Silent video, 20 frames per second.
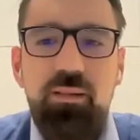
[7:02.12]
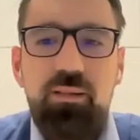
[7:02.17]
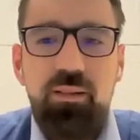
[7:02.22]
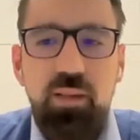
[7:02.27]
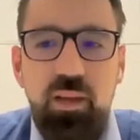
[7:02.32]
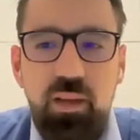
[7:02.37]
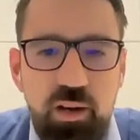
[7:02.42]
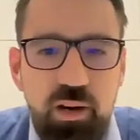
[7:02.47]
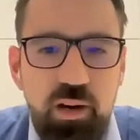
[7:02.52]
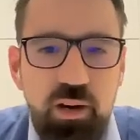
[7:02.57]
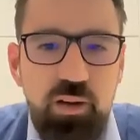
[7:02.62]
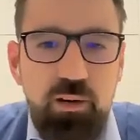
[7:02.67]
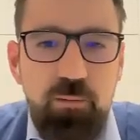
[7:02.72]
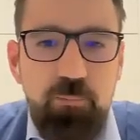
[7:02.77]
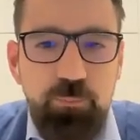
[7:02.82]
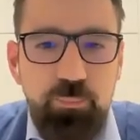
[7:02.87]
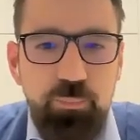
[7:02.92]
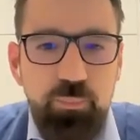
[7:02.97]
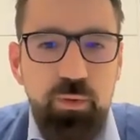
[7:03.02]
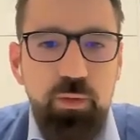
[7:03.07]
as they
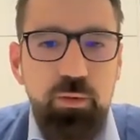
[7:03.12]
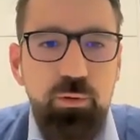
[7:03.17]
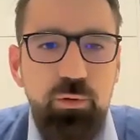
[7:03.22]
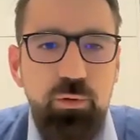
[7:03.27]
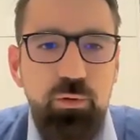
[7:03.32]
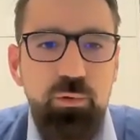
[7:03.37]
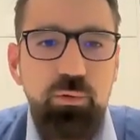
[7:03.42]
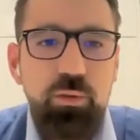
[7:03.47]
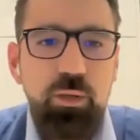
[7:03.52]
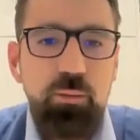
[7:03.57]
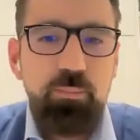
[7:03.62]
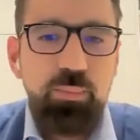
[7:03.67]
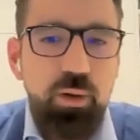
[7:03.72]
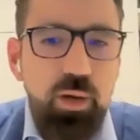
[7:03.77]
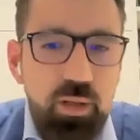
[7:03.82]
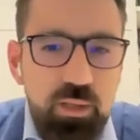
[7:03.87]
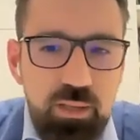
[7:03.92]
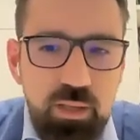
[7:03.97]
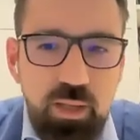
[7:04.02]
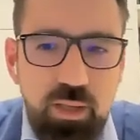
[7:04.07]
are to the
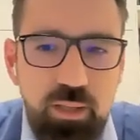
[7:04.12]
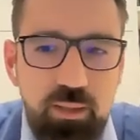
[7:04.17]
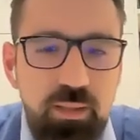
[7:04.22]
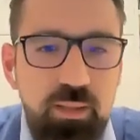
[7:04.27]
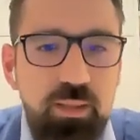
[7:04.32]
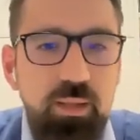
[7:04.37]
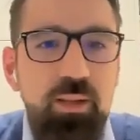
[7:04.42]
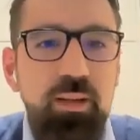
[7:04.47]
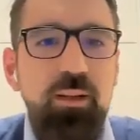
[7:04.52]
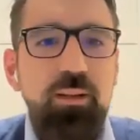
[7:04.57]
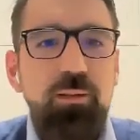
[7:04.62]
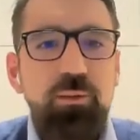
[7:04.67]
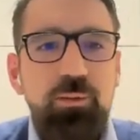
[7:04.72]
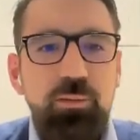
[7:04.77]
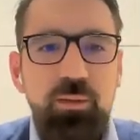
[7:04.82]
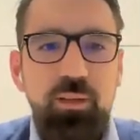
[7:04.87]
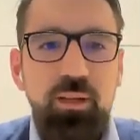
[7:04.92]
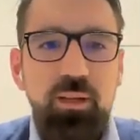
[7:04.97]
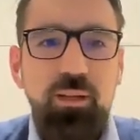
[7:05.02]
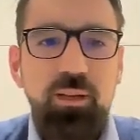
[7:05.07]
project, to
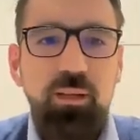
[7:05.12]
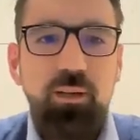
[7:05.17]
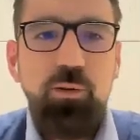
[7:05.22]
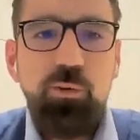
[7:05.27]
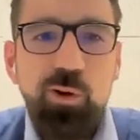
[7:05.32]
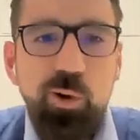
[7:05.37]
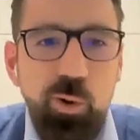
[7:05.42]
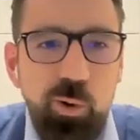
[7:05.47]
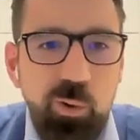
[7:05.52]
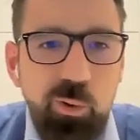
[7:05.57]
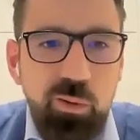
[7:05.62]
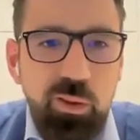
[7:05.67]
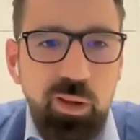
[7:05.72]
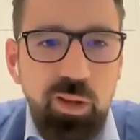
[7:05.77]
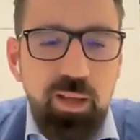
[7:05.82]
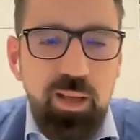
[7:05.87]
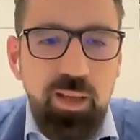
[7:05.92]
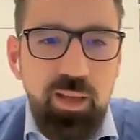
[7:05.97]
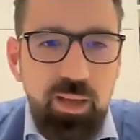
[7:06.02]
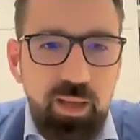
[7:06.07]
the goal,
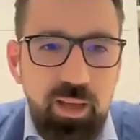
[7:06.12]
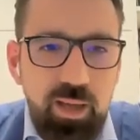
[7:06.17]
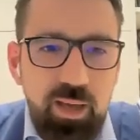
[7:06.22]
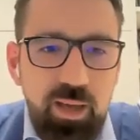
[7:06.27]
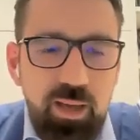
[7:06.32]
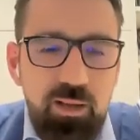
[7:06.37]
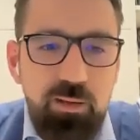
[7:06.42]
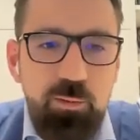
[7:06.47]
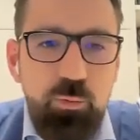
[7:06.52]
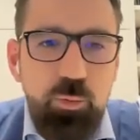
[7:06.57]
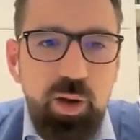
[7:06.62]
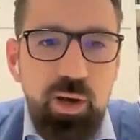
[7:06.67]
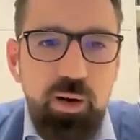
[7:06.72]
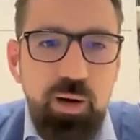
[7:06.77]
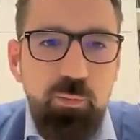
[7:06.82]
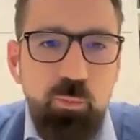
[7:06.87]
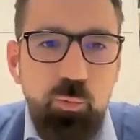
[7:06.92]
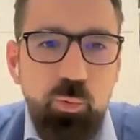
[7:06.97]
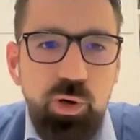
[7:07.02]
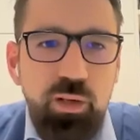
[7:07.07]
and we
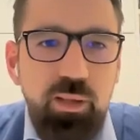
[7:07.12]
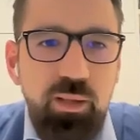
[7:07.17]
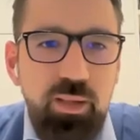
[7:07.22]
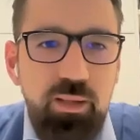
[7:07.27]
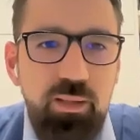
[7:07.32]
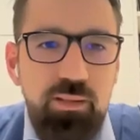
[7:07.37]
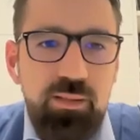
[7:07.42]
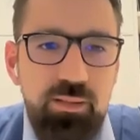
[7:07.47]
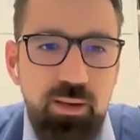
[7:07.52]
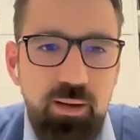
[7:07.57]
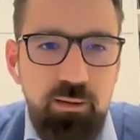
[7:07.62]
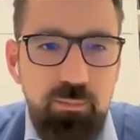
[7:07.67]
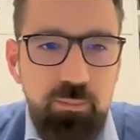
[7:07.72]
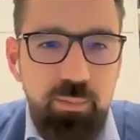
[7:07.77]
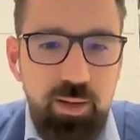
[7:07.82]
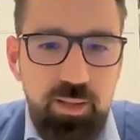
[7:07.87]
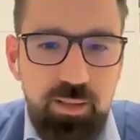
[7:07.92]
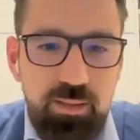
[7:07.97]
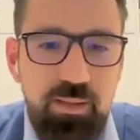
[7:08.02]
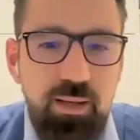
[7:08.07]
are working side
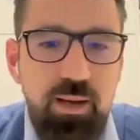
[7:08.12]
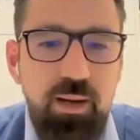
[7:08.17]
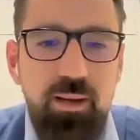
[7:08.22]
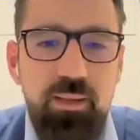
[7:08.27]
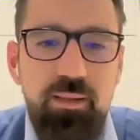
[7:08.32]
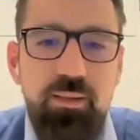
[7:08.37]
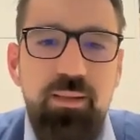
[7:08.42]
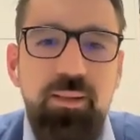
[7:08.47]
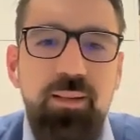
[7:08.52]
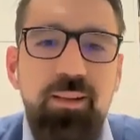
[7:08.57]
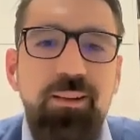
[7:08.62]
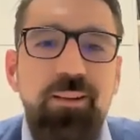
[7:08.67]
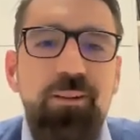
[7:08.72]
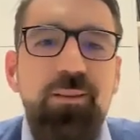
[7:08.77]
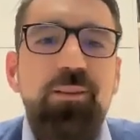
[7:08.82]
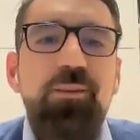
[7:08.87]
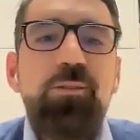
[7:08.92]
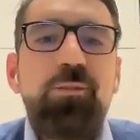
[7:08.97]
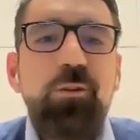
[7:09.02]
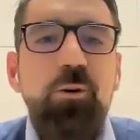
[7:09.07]
by side.
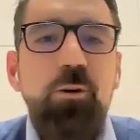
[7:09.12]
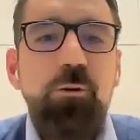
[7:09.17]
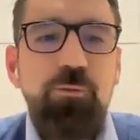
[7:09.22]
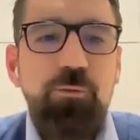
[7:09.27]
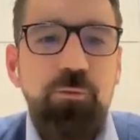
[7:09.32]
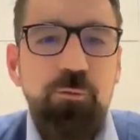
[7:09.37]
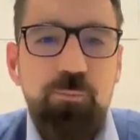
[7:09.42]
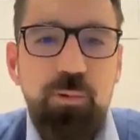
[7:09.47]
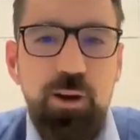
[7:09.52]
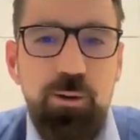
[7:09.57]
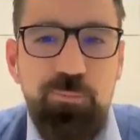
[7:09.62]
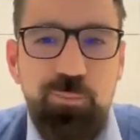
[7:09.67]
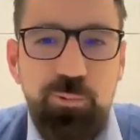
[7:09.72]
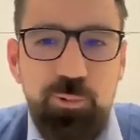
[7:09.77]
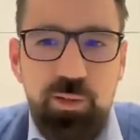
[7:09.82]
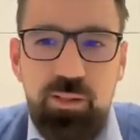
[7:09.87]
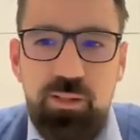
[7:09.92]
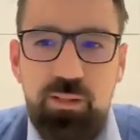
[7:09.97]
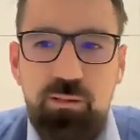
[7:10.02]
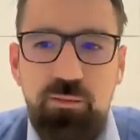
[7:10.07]
So from my
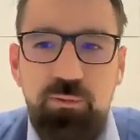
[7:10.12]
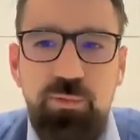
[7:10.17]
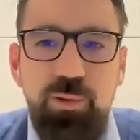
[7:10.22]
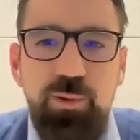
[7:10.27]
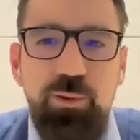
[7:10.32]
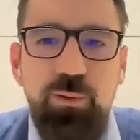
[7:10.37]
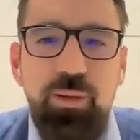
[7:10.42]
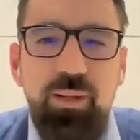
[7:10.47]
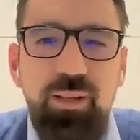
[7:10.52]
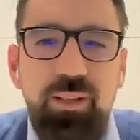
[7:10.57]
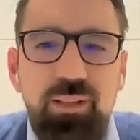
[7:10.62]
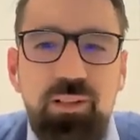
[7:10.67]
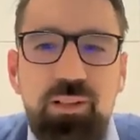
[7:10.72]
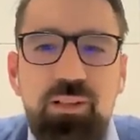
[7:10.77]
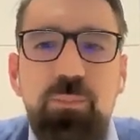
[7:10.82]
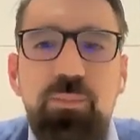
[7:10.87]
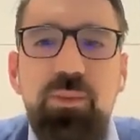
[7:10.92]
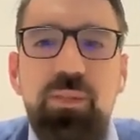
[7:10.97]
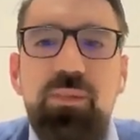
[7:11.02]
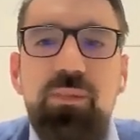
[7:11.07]
point of view,
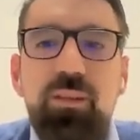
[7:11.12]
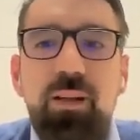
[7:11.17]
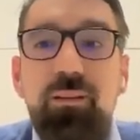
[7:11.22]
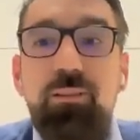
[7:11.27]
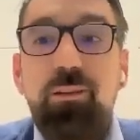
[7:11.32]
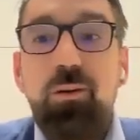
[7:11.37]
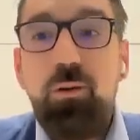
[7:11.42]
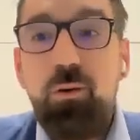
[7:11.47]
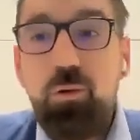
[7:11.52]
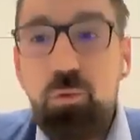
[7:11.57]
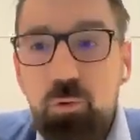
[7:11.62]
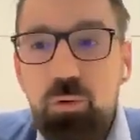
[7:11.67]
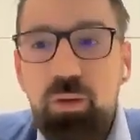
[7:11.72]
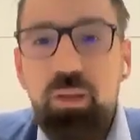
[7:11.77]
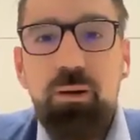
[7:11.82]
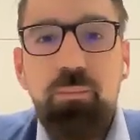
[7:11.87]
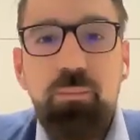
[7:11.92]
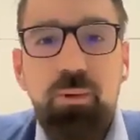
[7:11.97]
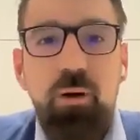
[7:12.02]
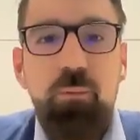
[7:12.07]
leadership is not
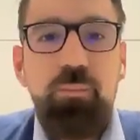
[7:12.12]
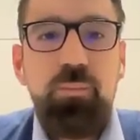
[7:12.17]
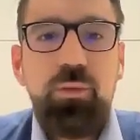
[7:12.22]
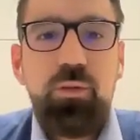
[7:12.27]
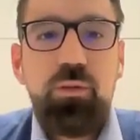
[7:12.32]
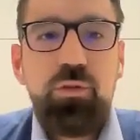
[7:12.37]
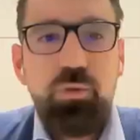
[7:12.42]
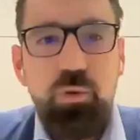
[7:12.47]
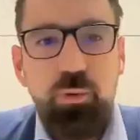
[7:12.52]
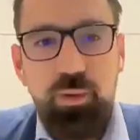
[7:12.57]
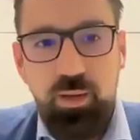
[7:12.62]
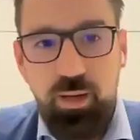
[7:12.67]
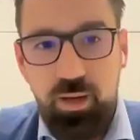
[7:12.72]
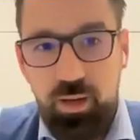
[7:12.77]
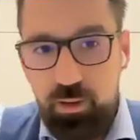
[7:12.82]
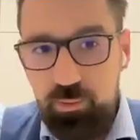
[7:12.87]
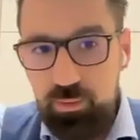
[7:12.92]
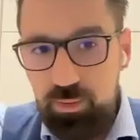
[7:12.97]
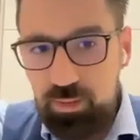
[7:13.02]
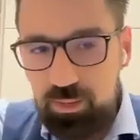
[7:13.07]
only about showing
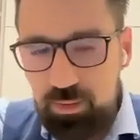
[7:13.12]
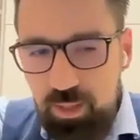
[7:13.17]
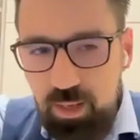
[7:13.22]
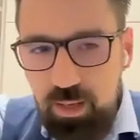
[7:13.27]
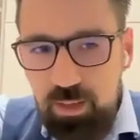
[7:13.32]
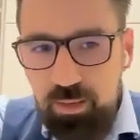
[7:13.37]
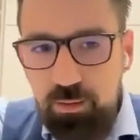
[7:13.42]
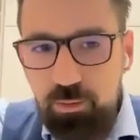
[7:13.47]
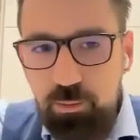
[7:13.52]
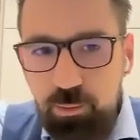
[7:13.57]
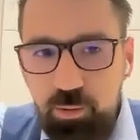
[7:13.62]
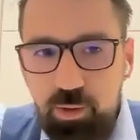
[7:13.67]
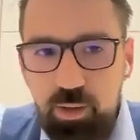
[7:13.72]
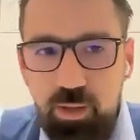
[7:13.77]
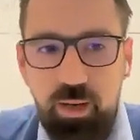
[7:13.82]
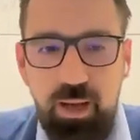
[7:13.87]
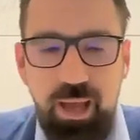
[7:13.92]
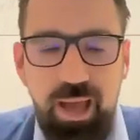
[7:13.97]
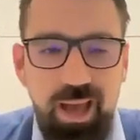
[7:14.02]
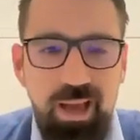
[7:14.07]
how it's done
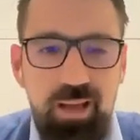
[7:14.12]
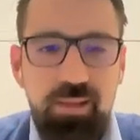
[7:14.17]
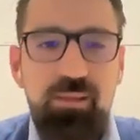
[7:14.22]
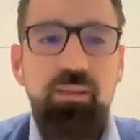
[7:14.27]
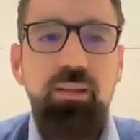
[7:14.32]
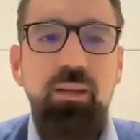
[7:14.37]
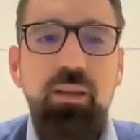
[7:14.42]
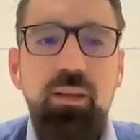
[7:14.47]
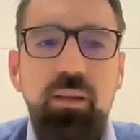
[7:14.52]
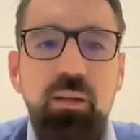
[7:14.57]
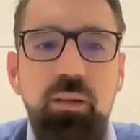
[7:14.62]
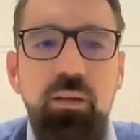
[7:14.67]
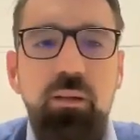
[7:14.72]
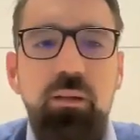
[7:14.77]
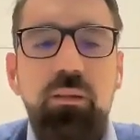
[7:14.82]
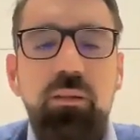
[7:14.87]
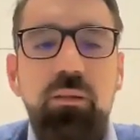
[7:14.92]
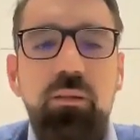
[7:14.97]
or asking